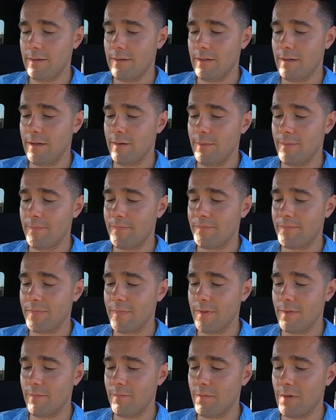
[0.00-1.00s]
Um,
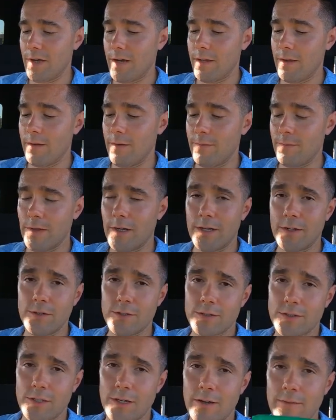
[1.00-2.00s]
a lot of lot of
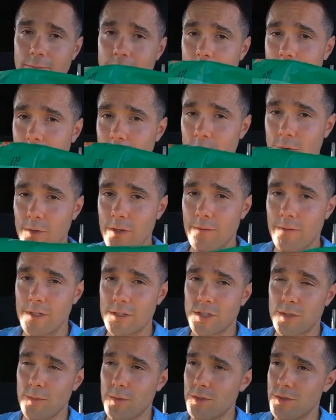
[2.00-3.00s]
good stuff and green
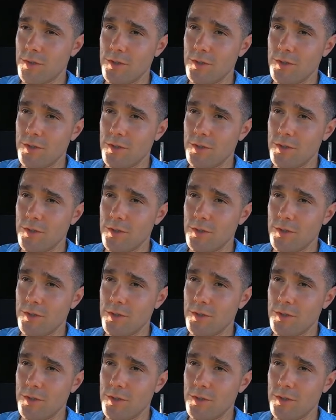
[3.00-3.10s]
vegetables.